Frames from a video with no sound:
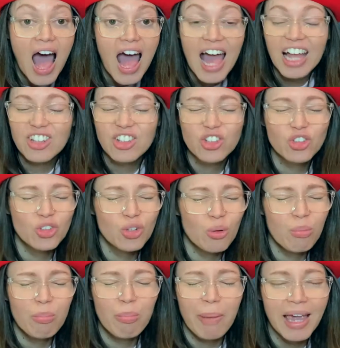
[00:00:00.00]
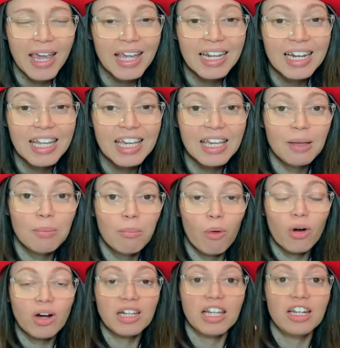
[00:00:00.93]
That's too many,
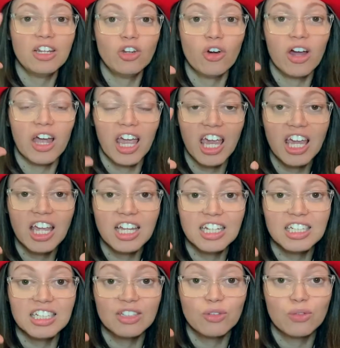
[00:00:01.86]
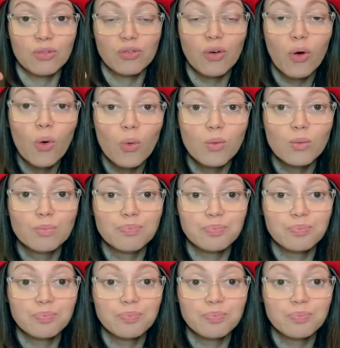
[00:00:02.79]
more than your hands full.